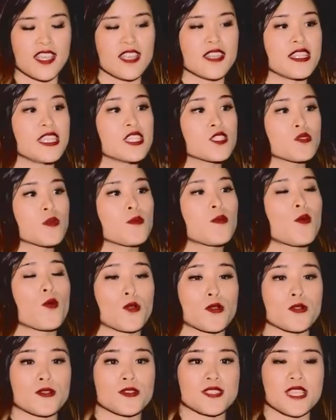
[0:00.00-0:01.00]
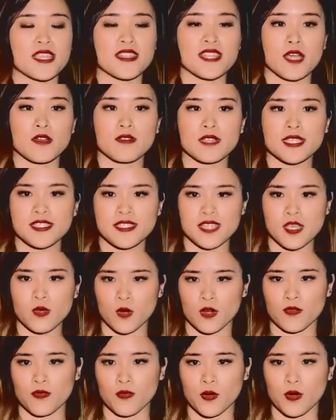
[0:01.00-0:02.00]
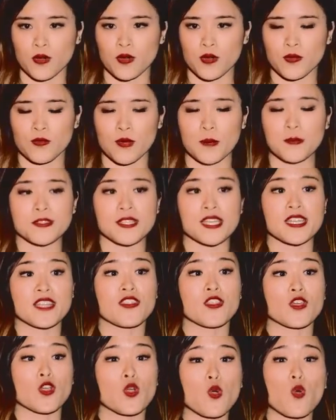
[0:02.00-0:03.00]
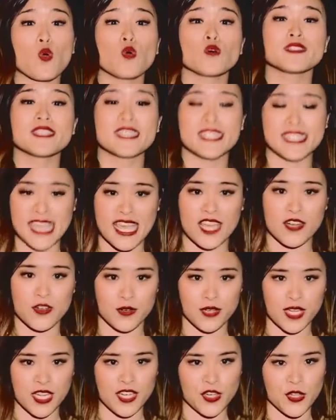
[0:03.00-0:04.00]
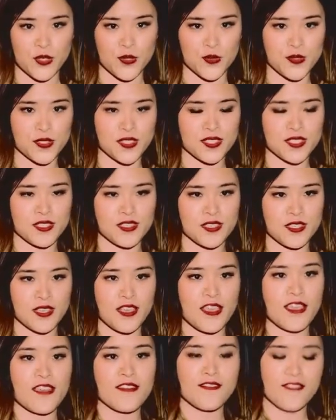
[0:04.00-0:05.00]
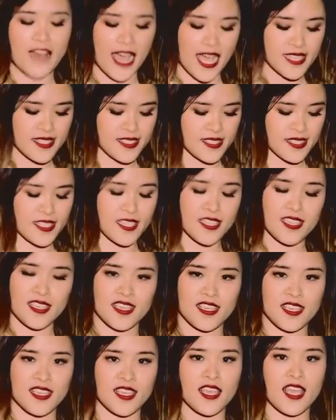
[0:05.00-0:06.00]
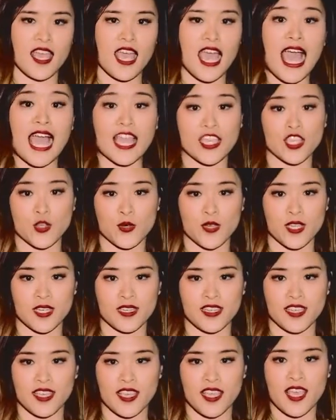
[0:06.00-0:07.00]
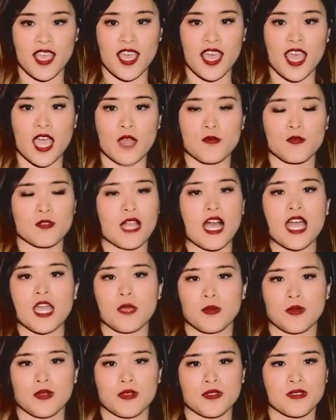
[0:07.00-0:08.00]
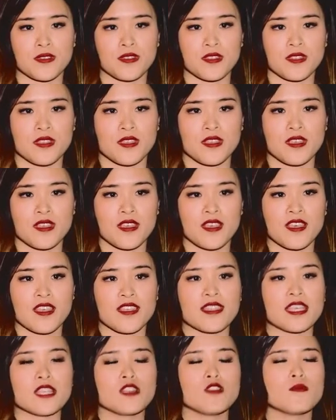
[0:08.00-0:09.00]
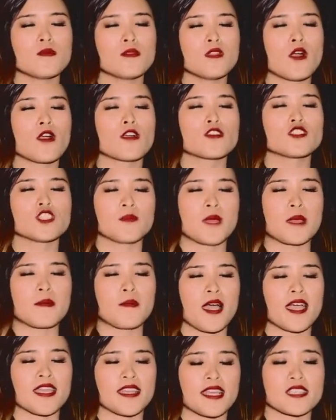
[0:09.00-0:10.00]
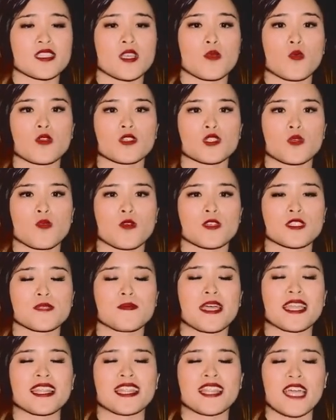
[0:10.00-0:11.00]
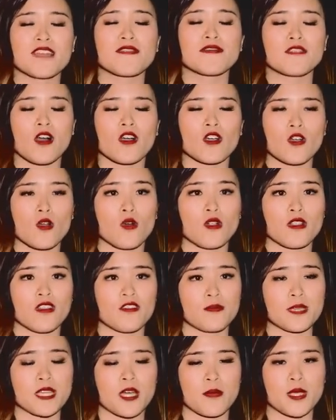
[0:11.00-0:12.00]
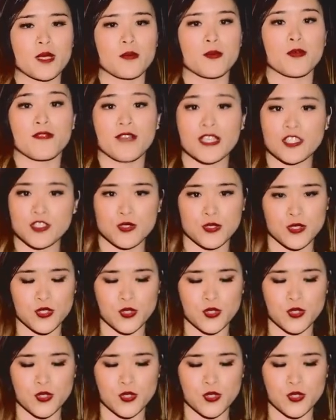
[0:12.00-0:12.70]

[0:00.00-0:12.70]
These reporters and the outlets they work for represented the gold standard in news: fast, accurate, and reliable. They loom large in my mind as I work towards my lifelong goal of becoming a professional